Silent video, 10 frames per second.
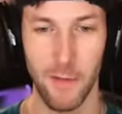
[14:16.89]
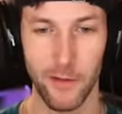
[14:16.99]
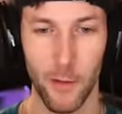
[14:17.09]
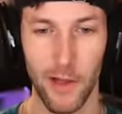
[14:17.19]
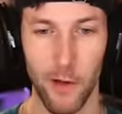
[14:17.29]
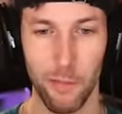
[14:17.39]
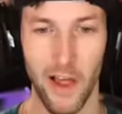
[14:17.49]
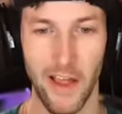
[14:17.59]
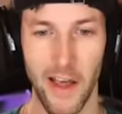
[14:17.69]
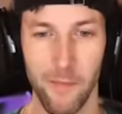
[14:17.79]
That's why I love
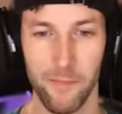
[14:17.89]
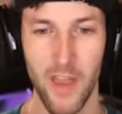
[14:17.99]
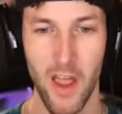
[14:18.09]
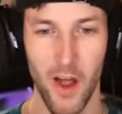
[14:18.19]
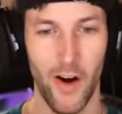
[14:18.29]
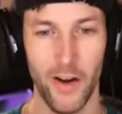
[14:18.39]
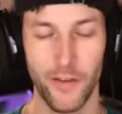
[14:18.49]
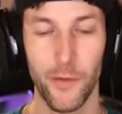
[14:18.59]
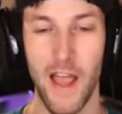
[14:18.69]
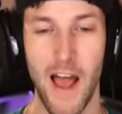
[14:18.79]
playing it. All right,
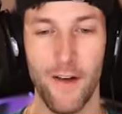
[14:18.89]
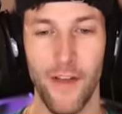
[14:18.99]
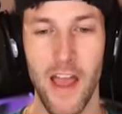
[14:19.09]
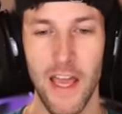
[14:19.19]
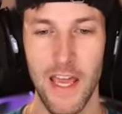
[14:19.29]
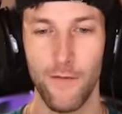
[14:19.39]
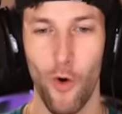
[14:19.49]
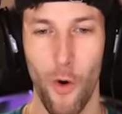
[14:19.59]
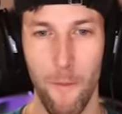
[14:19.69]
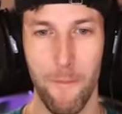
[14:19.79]
so we have
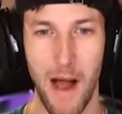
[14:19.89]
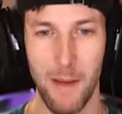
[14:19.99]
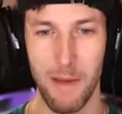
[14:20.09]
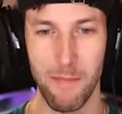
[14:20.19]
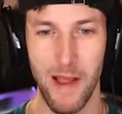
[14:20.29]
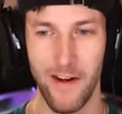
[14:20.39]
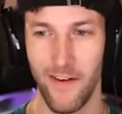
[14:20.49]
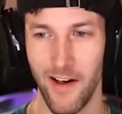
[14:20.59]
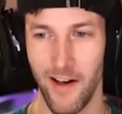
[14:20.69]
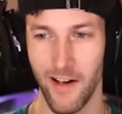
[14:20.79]
Evil Bobby
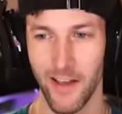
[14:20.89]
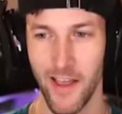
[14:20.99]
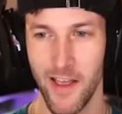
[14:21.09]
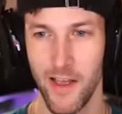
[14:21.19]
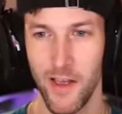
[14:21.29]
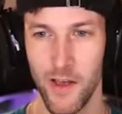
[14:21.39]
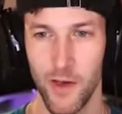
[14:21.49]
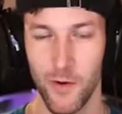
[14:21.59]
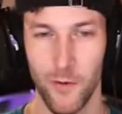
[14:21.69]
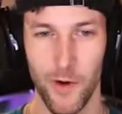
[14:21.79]
Bear Hug.
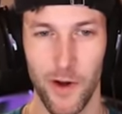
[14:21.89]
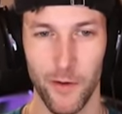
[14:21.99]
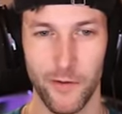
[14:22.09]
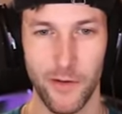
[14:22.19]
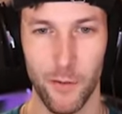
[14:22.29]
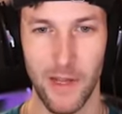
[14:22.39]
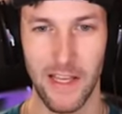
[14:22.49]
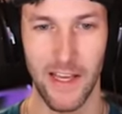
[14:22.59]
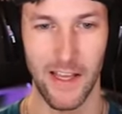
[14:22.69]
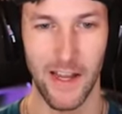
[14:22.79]
What else do we
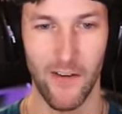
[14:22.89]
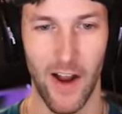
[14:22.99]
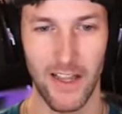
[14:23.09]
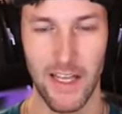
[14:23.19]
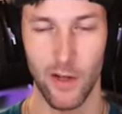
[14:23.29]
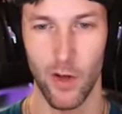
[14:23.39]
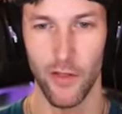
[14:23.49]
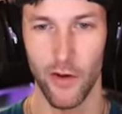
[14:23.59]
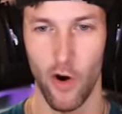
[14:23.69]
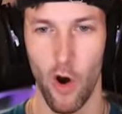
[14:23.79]
get here? I think
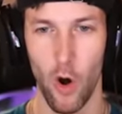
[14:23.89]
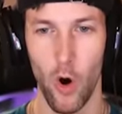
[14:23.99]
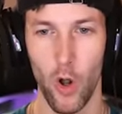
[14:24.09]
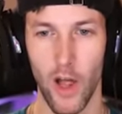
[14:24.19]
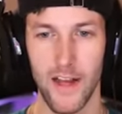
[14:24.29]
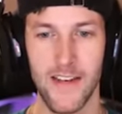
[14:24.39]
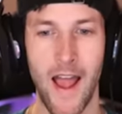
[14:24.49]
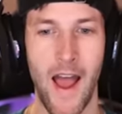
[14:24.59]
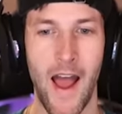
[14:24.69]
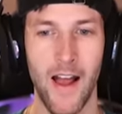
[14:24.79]
they're all
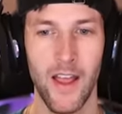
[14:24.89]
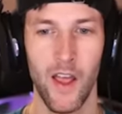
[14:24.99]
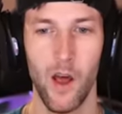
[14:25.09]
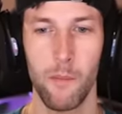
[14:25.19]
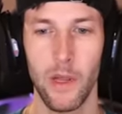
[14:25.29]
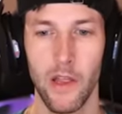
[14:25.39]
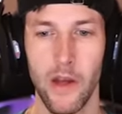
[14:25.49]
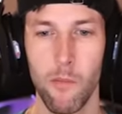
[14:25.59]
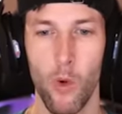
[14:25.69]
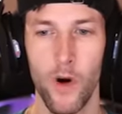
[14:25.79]
attack
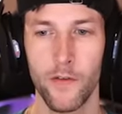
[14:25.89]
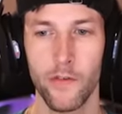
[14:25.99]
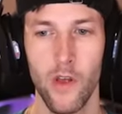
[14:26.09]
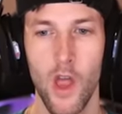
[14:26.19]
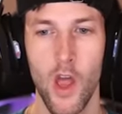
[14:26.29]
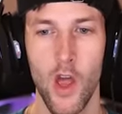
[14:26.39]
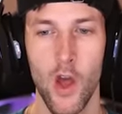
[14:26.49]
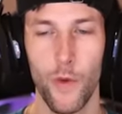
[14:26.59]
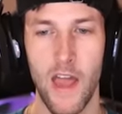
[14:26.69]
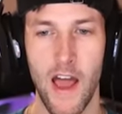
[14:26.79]
ability morphs.
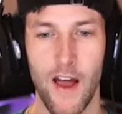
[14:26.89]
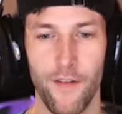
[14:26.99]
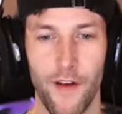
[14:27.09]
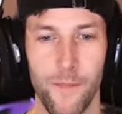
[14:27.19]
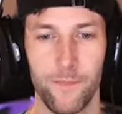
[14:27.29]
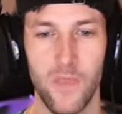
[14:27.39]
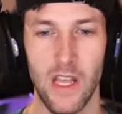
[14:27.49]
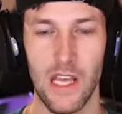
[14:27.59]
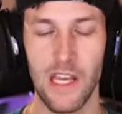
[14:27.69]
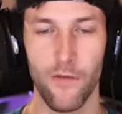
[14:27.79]
We have
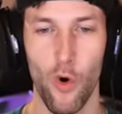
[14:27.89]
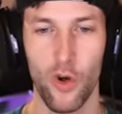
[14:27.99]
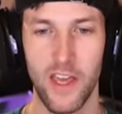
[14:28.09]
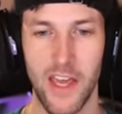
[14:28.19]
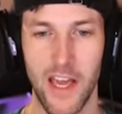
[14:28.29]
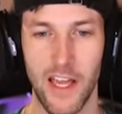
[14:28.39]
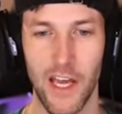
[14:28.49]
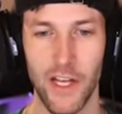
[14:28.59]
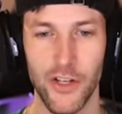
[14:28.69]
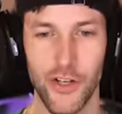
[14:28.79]
Evil
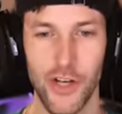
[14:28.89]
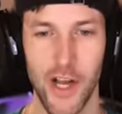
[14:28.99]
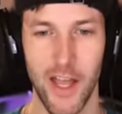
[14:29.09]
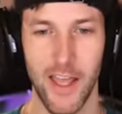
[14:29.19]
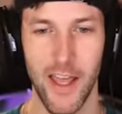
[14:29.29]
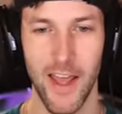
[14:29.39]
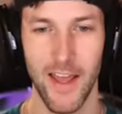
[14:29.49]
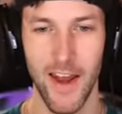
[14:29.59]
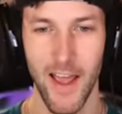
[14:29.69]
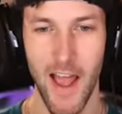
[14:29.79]
Kickin'
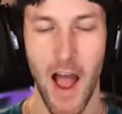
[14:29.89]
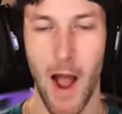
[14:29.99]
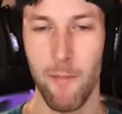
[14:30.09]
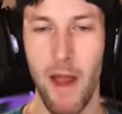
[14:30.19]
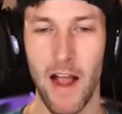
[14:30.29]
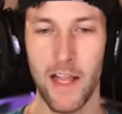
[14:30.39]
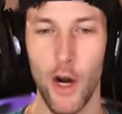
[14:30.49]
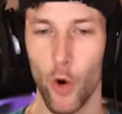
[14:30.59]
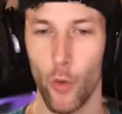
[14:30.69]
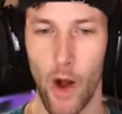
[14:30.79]
Chicken. I'm not going
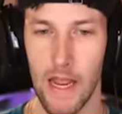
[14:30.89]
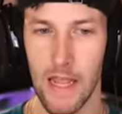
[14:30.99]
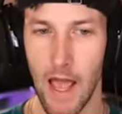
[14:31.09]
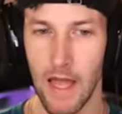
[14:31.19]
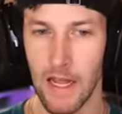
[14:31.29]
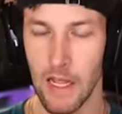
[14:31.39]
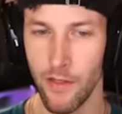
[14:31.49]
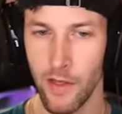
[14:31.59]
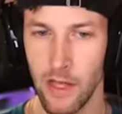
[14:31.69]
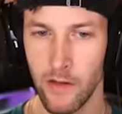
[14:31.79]
to rate any
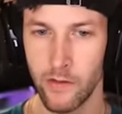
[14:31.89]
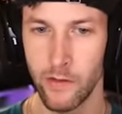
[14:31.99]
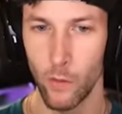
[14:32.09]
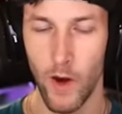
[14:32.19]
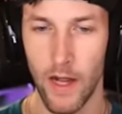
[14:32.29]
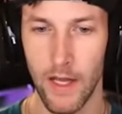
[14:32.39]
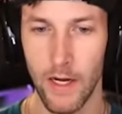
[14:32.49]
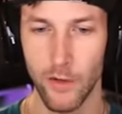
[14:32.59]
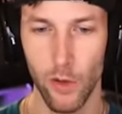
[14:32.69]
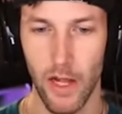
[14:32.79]
of these. We're not going
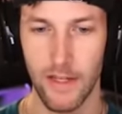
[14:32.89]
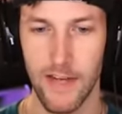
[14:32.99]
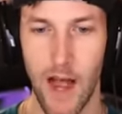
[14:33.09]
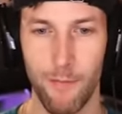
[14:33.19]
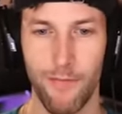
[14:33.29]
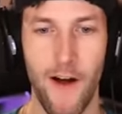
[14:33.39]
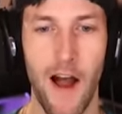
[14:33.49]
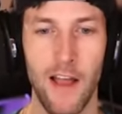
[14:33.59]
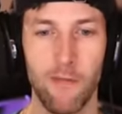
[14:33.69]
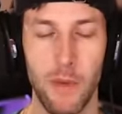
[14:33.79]
to do like a top
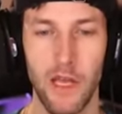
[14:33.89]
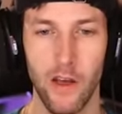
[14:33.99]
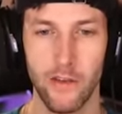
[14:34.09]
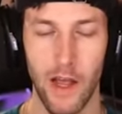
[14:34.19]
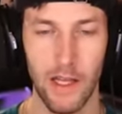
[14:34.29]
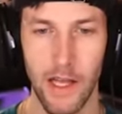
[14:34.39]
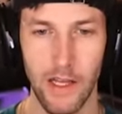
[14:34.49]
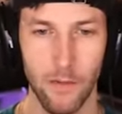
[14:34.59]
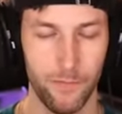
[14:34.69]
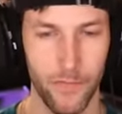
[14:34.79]
five because I
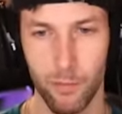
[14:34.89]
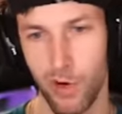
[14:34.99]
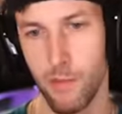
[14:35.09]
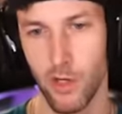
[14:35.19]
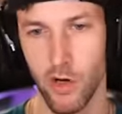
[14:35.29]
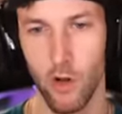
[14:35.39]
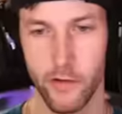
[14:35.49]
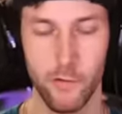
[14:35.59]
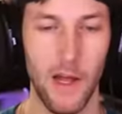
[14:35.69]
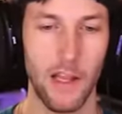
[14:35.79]
like pretty much all the
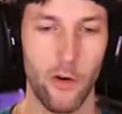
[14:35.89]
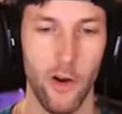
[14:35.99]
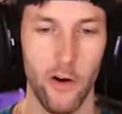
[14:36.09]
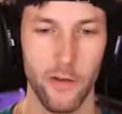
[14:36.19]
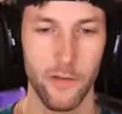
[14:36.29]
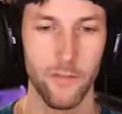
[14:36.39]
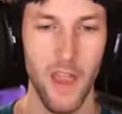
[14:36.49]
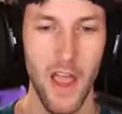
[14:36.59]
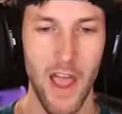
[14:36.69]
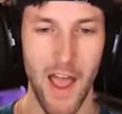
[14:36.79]
smiling critters.
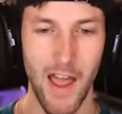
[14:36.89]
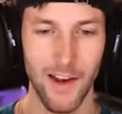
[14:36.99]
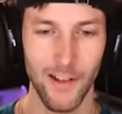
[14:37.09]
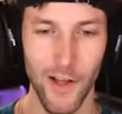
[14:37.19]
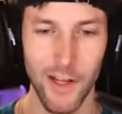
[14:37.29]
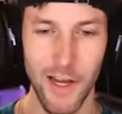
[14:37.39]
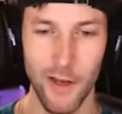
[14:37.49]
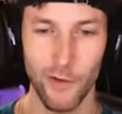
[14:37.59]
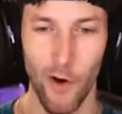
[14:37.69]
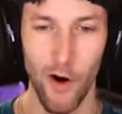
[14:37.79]
And look at
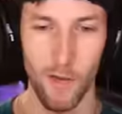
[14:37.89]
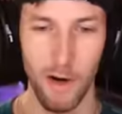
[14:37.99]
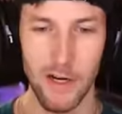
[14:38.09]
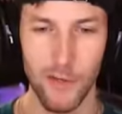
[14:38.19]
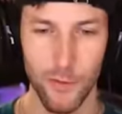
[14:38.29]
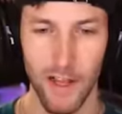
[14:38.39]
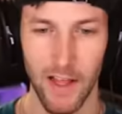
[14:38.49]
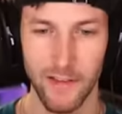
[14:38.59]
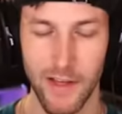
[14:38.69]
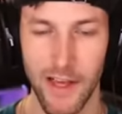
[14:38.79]
his arm. I just
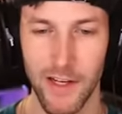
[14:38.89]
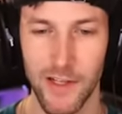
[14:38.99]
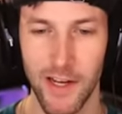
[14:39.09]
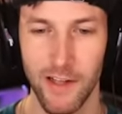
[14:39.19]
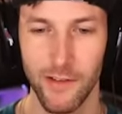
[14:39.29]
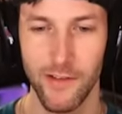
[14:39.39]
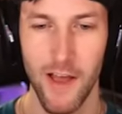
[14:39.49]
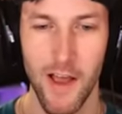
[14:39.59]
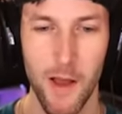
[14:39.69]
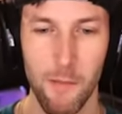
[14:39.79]
realized Kickin' Chicken's
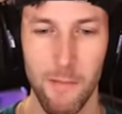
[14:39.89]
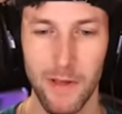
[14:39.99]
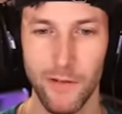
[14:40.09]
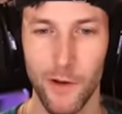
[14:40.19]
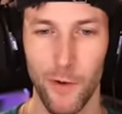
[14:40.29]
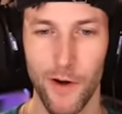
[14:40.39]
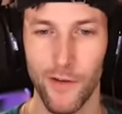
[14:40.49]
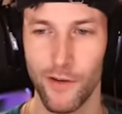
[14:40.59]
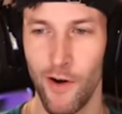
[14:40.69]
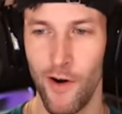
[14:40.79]
missing one of
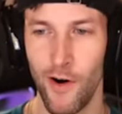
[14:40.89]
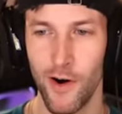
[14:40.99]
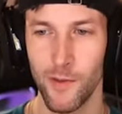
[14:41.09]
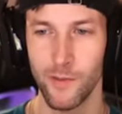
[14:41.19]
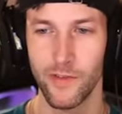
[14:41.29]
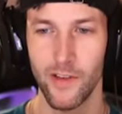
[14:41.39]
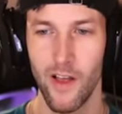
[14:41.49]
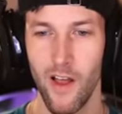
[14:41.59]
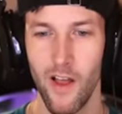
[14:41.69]
his arms.